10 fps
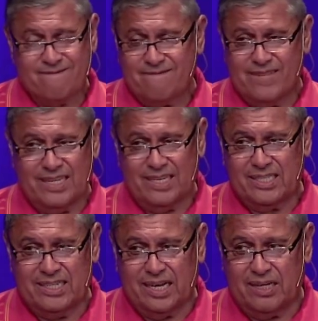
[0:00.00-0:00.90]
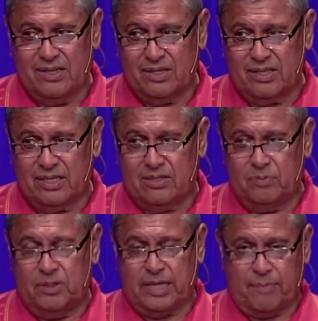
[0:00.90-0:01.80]
it's not a good thing to
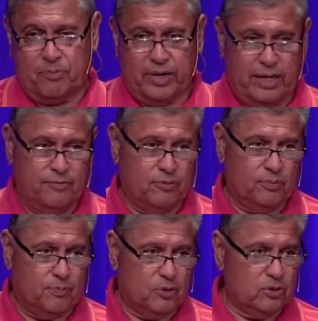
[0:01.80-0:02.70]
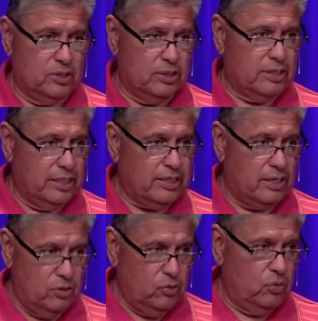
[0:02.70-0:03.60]
be that prideful person and think
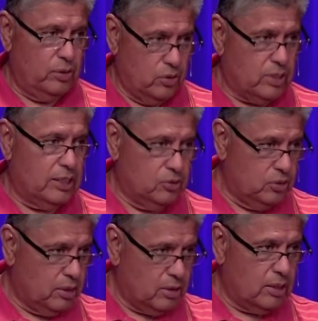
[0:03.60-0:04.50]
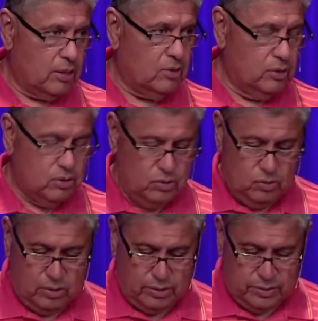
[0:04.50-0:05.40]
that you and your country are going to
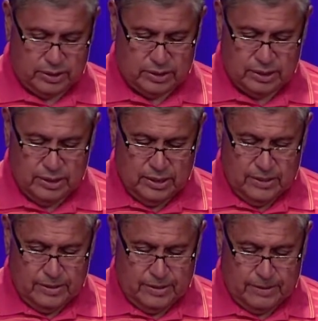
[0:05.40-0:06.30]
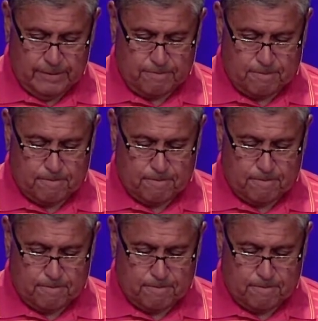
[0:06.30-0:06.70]
do all this, you know.